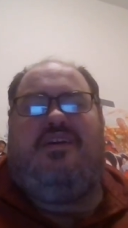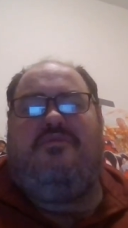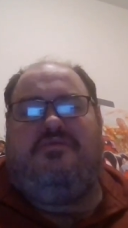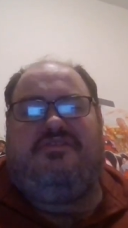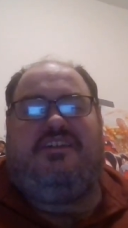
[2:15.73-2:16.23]

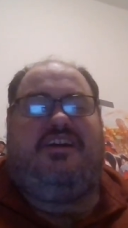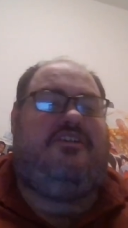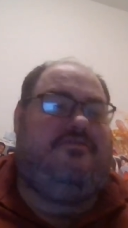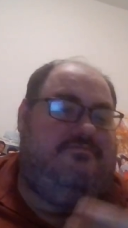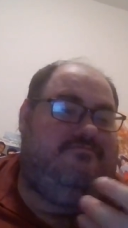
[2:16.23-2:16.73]
favorite movies of the
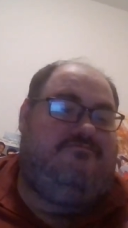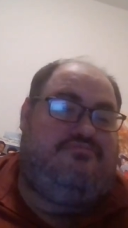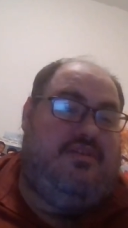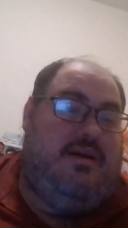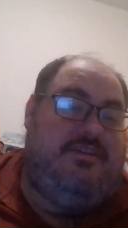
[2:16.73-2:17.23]
year.
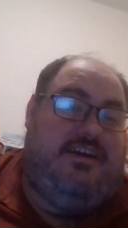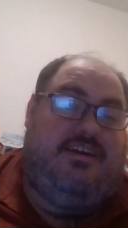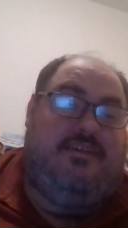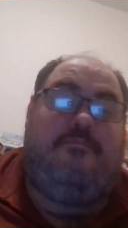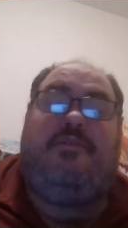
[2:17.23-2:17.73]
Probably
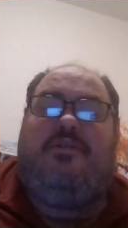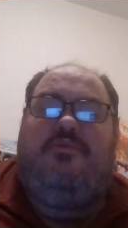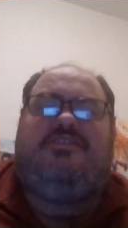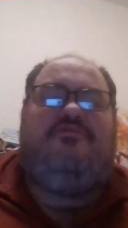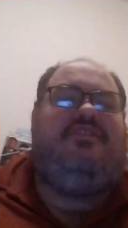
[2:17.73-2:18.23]
not. But it
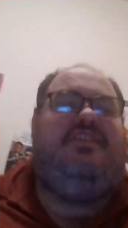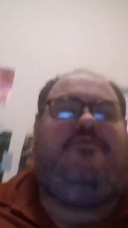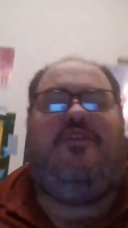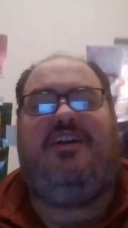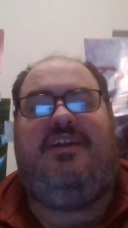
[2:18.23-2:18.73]
was a really
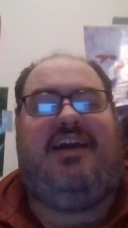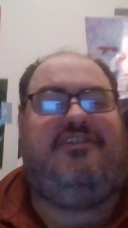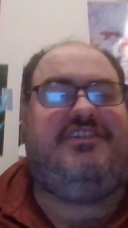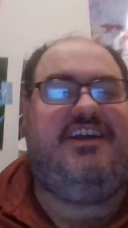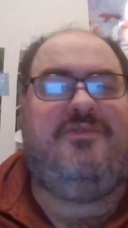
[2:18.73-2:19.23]
fun,
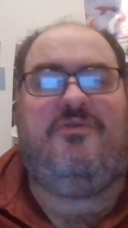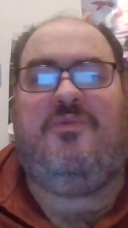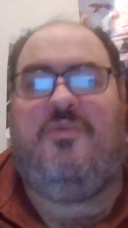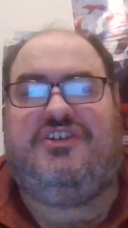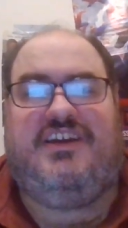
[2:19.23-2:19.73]
entertaining
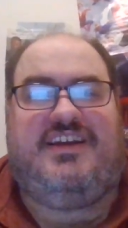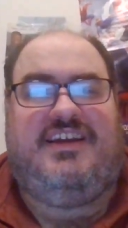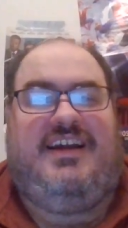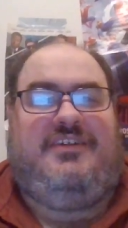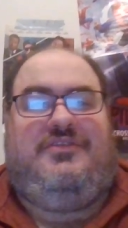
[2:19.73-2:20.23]
one worth
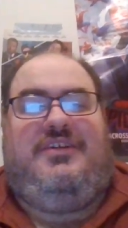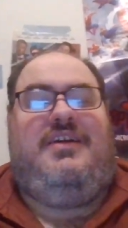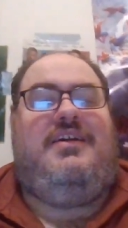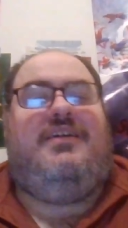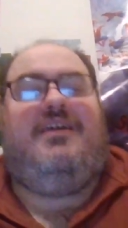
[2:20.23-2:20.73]
checking out.
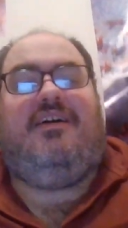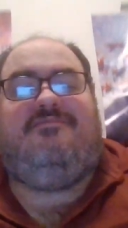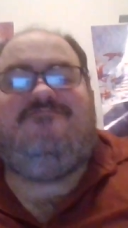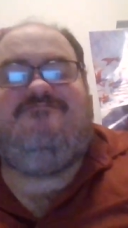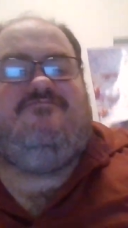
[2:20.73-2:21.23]

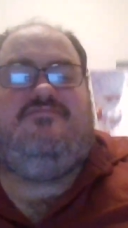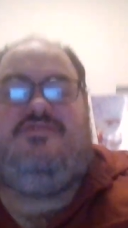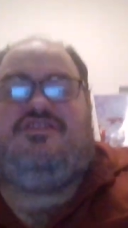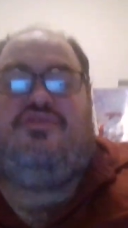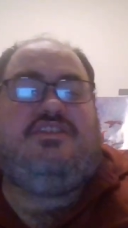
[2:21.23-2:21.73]
Uh,
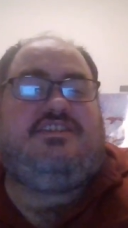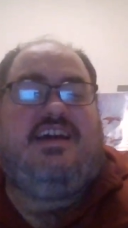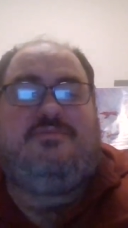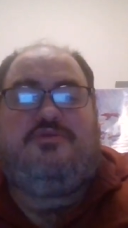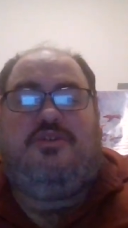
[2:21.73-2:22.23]
Chris
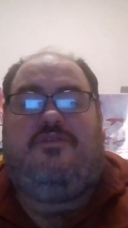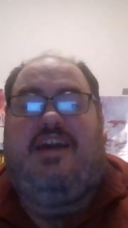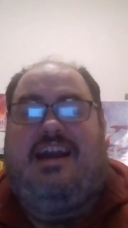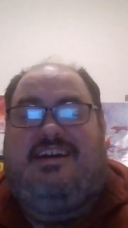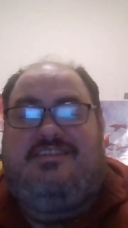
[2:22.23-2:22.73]
Hemsworth
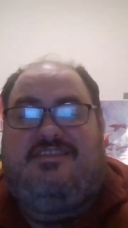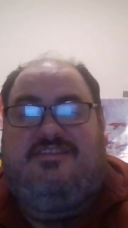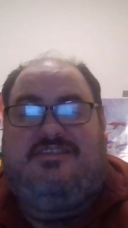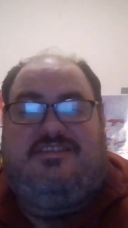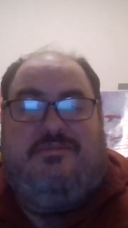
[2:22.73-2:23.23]

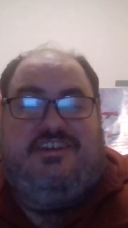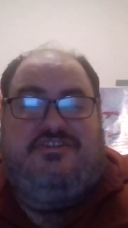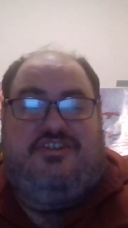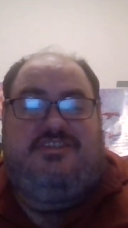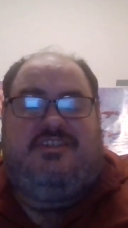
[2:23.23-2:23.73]
as
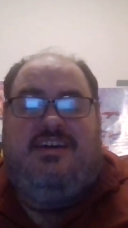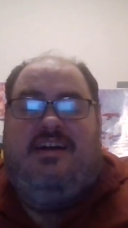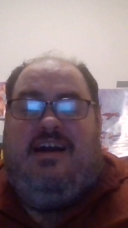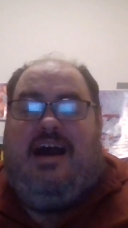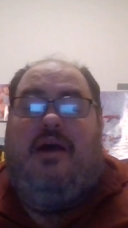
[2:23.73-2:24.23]
Dementus.
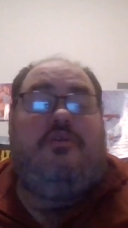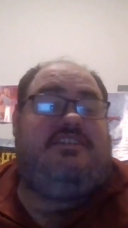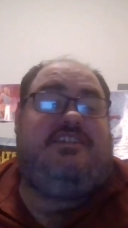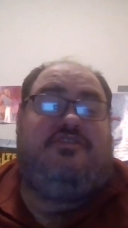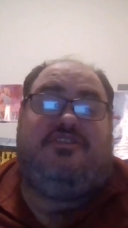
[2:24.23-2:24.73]
I want
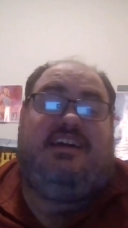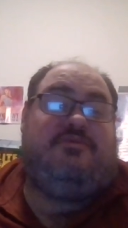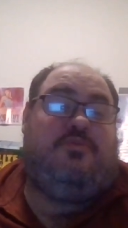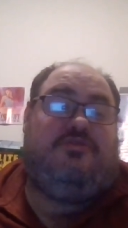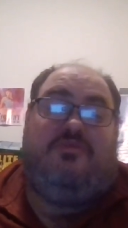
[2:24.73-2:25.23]
to see Chris
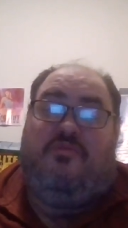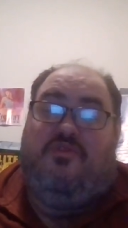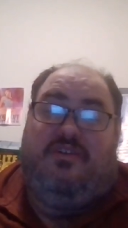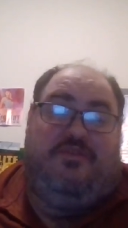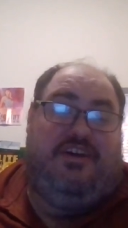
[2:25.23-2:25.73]
Hemsworth do
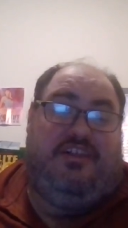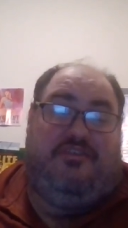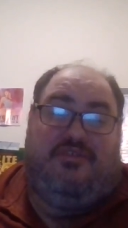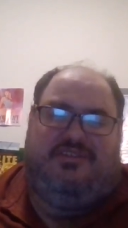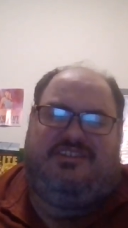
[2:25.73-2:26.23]
more
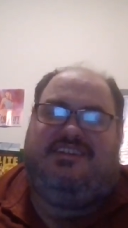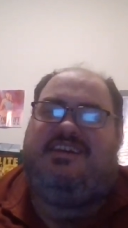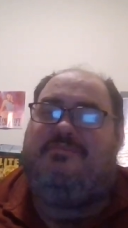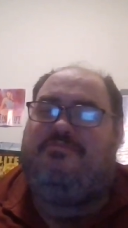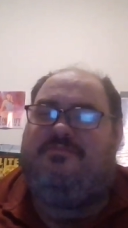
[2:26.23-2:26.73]
villain roles because
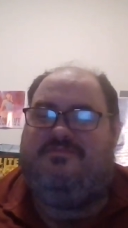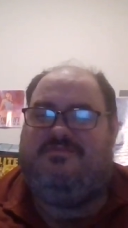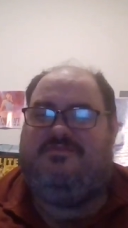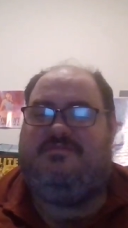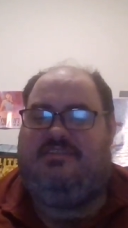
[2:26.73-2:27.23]
he,
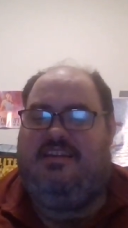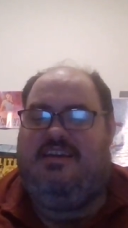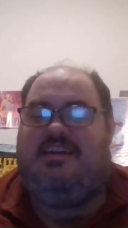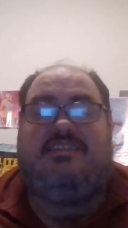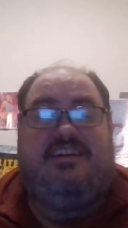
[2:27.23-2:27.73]

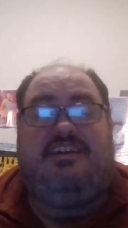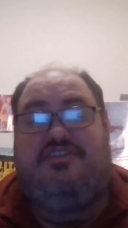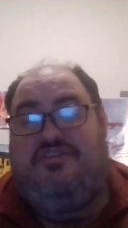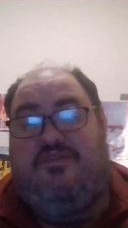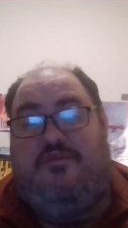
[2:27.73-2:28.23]
because he
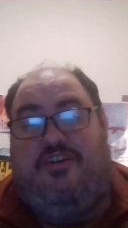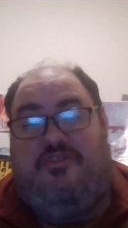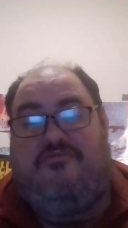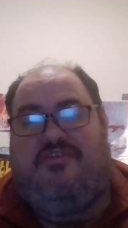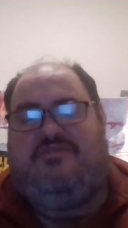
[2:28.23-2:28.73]
could do the
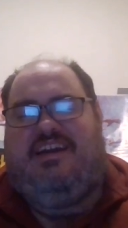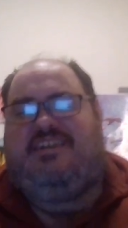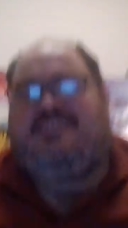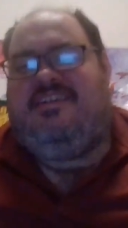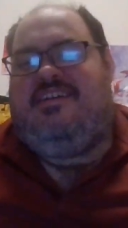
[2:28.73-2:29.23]
villain role. Like,